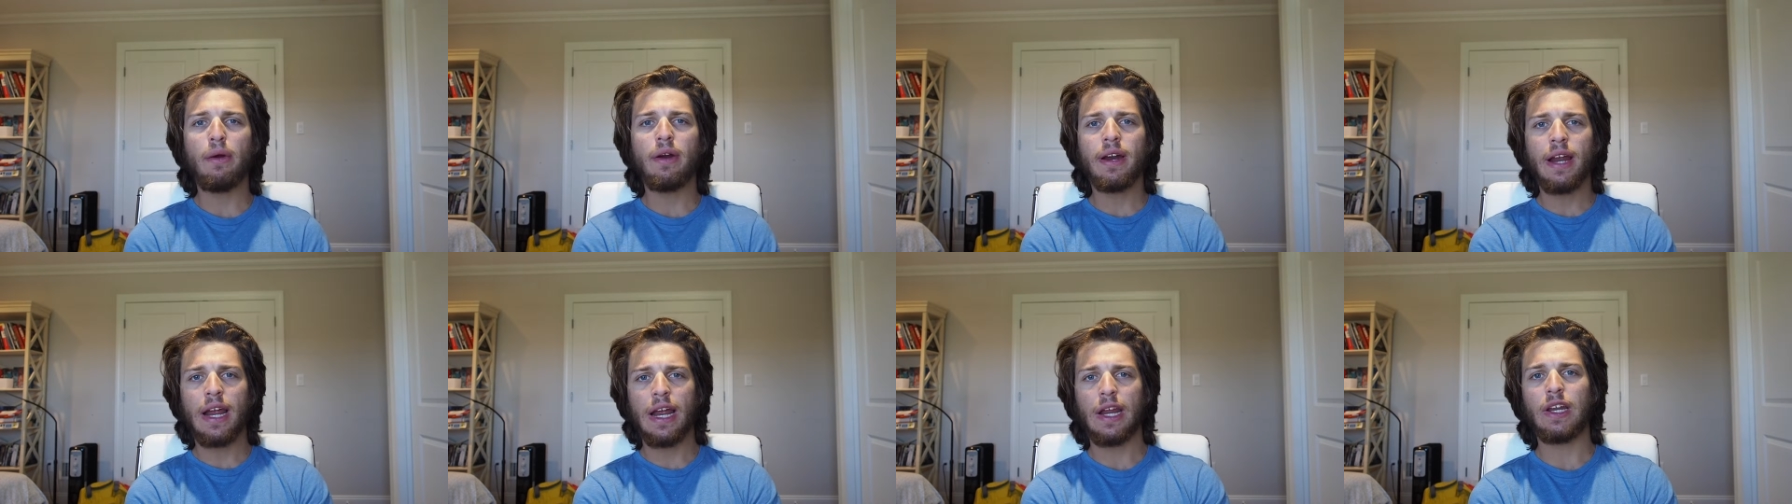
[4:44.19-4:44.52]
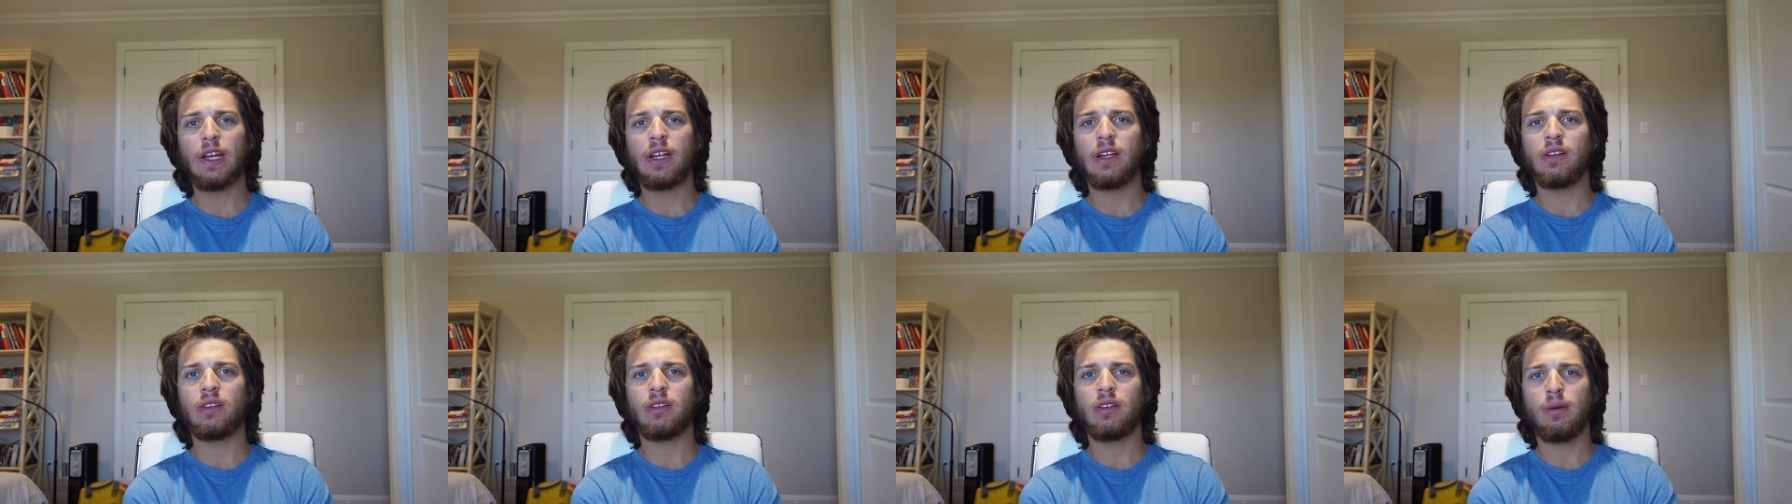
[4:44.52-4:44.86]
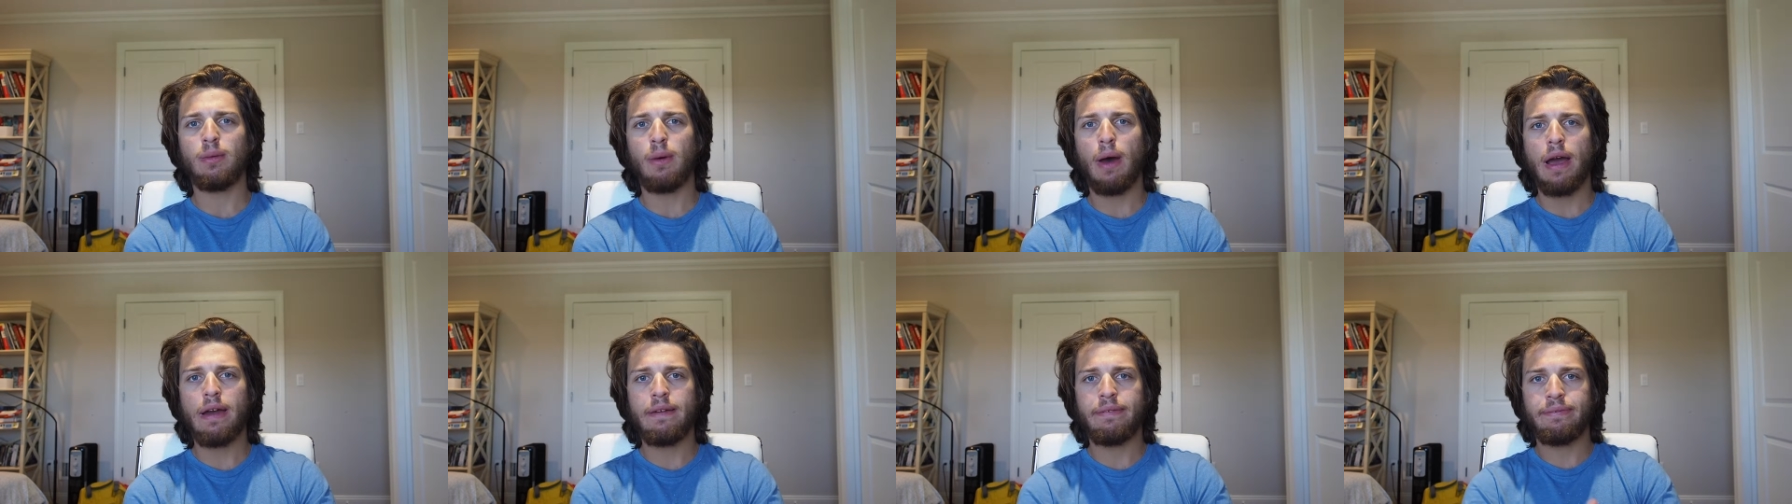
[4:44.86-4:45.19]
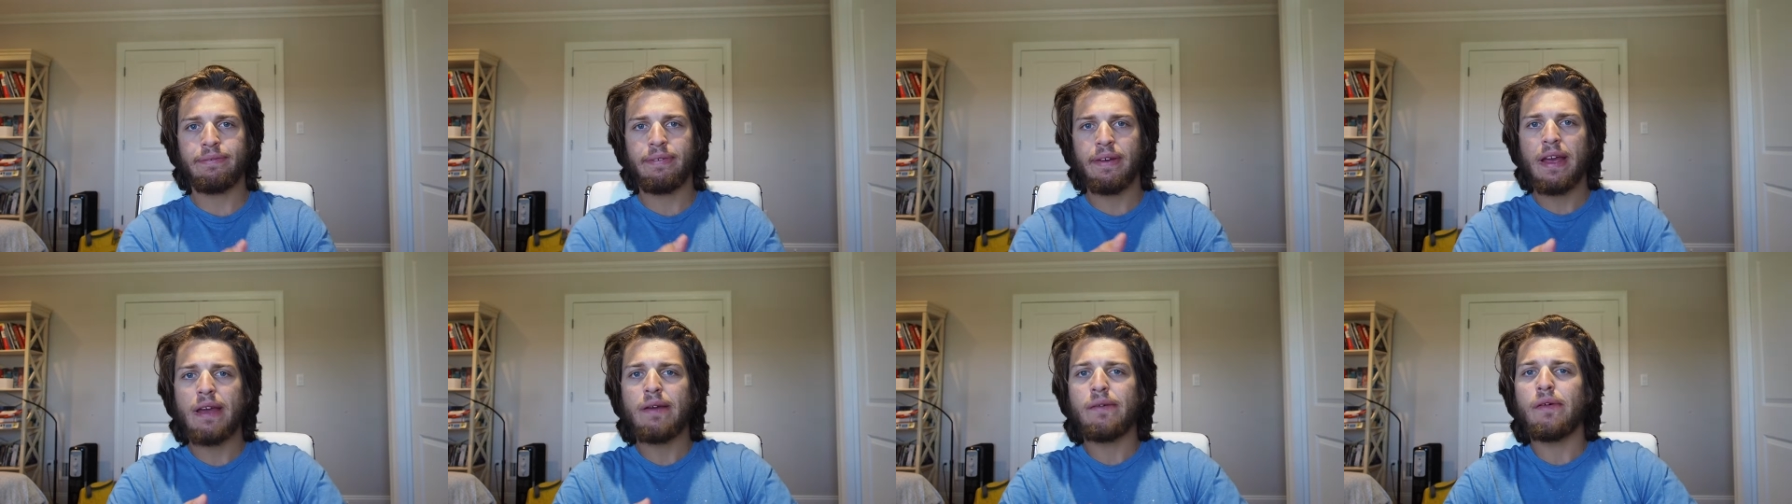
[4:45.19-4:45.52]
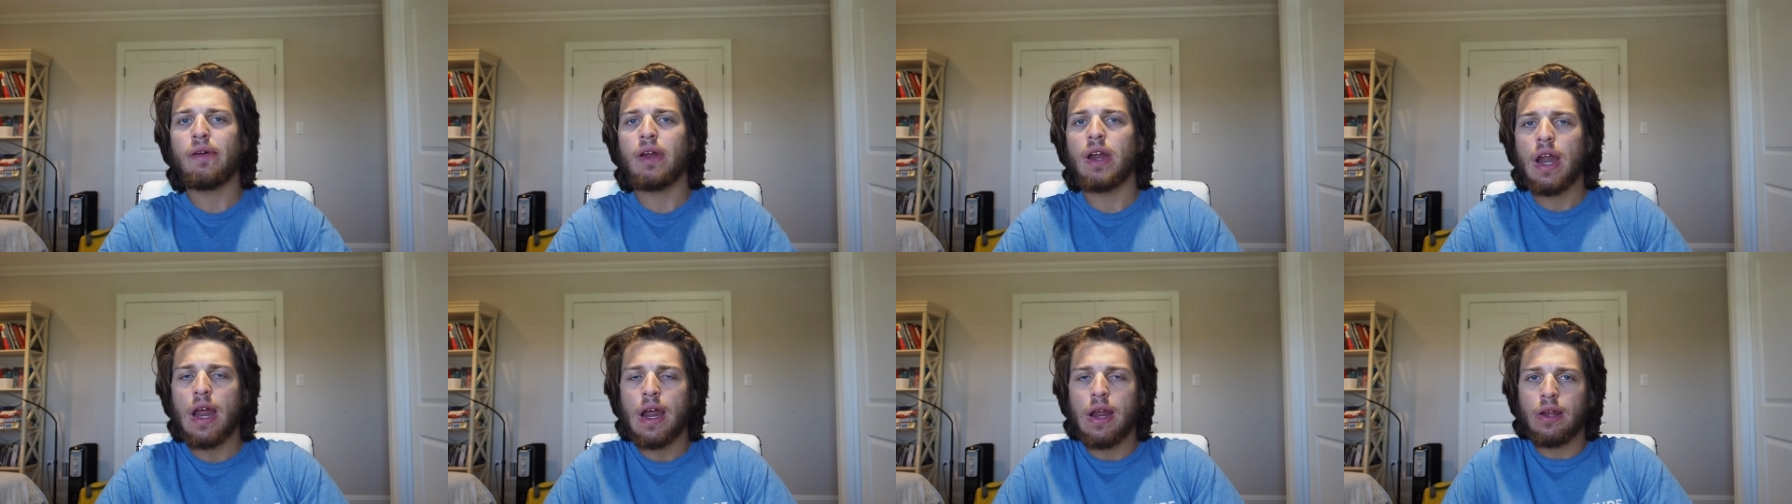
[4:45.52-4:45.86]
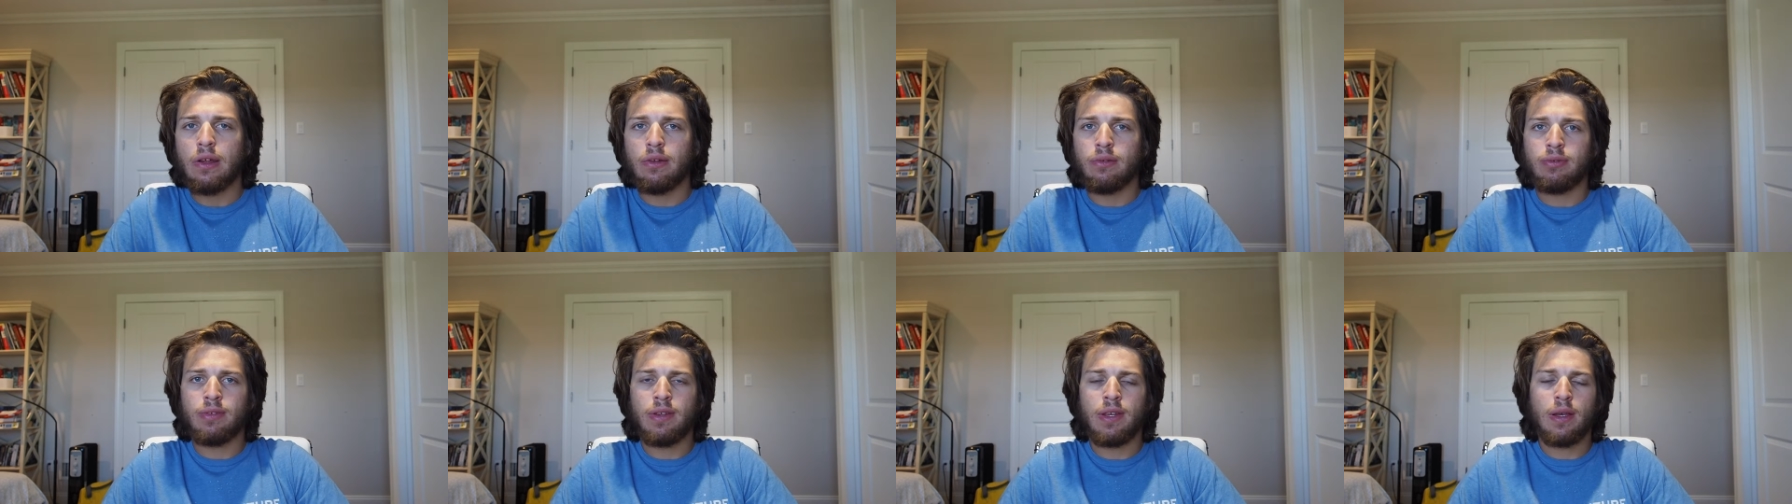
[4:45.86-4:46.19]
we're getting into my favorite
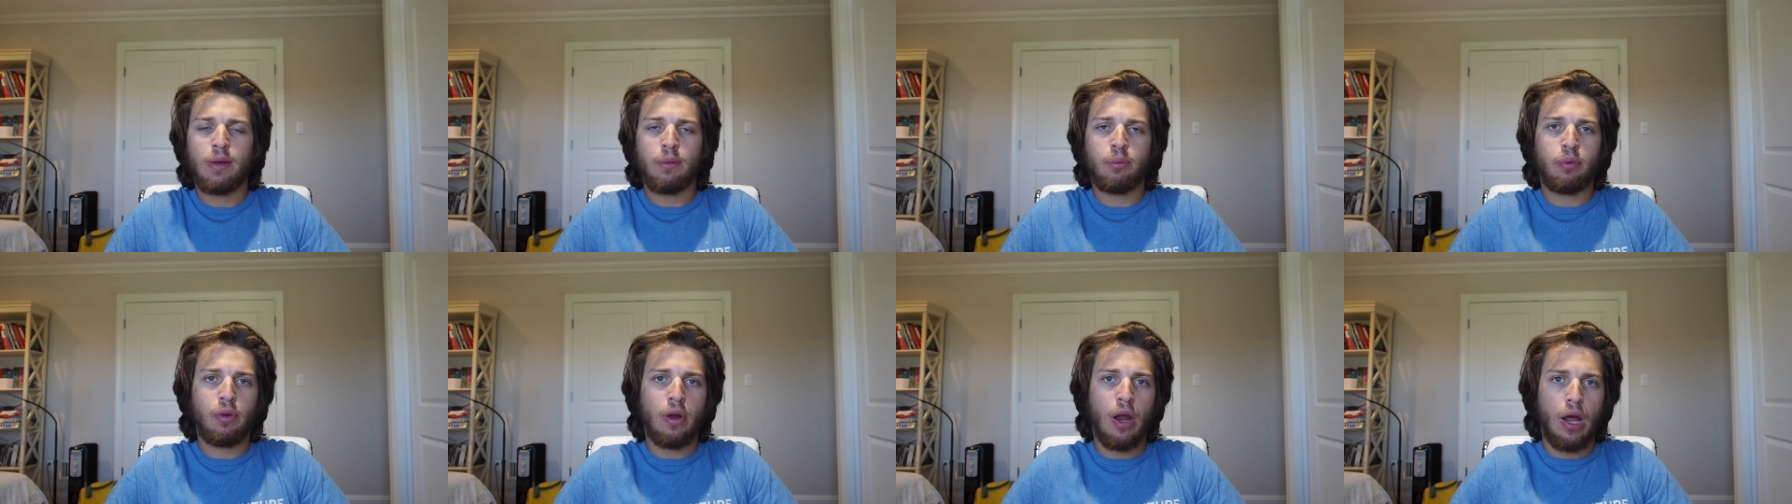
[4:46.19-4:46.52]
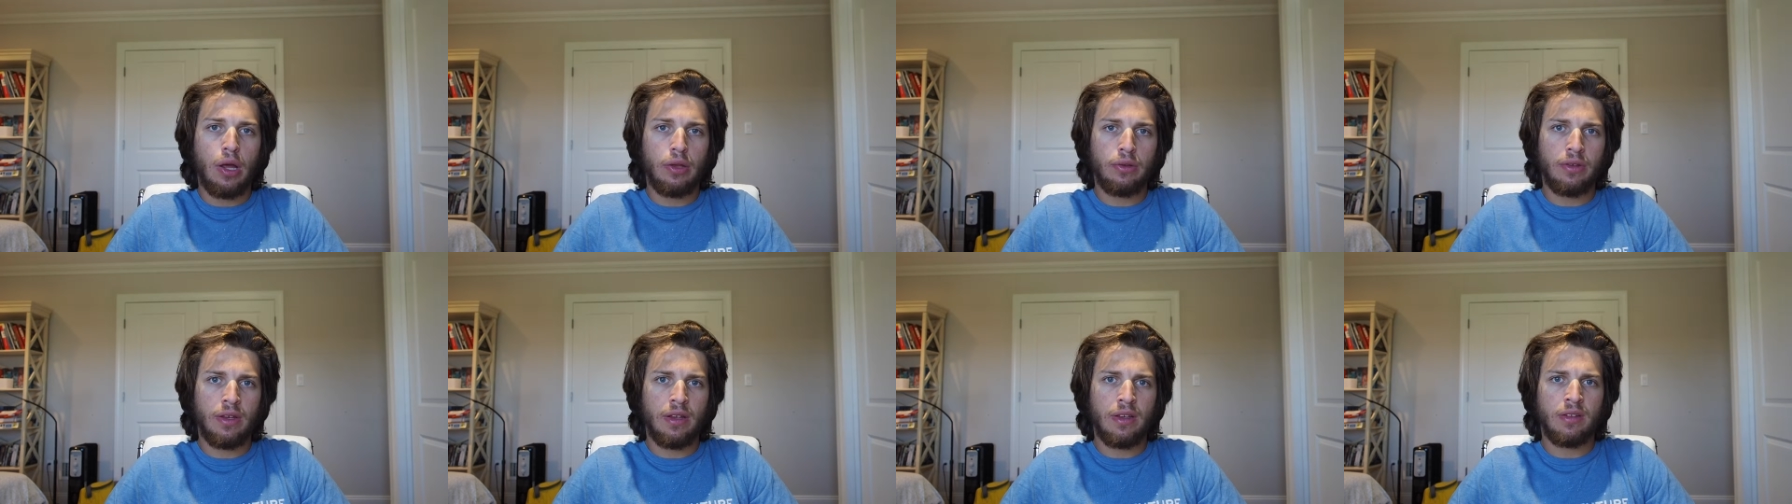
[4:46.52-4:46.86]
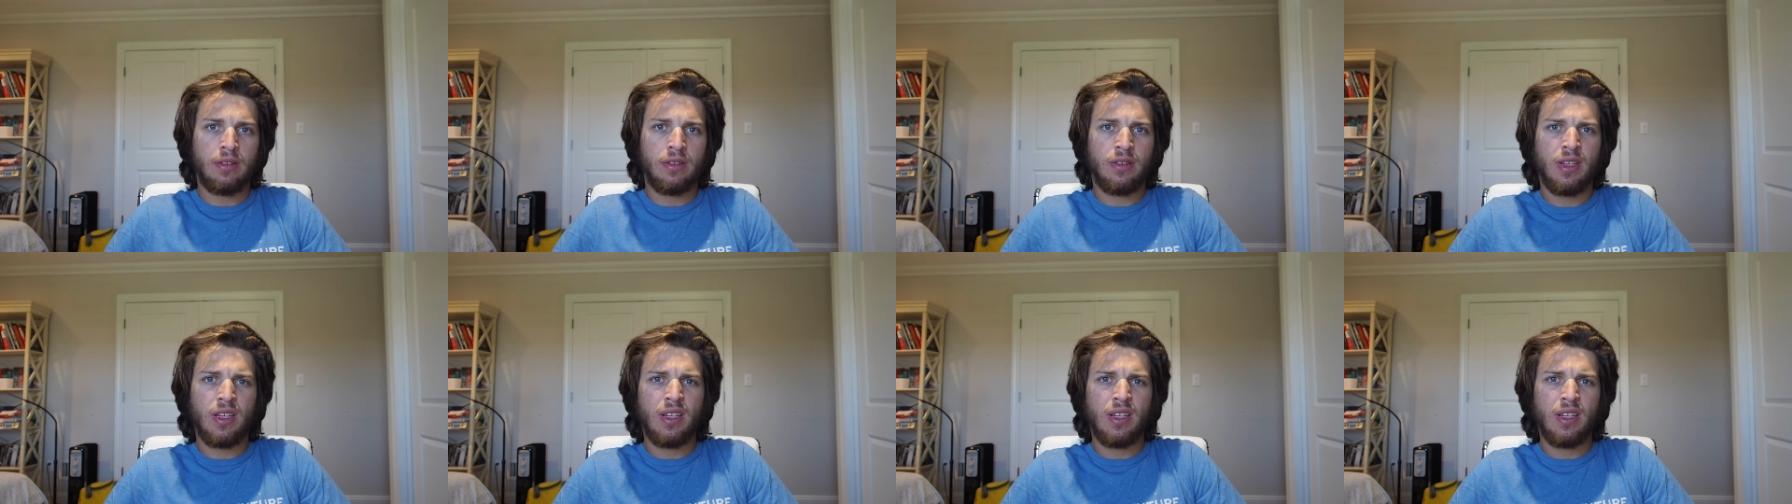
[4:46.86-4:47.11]
N F T projects.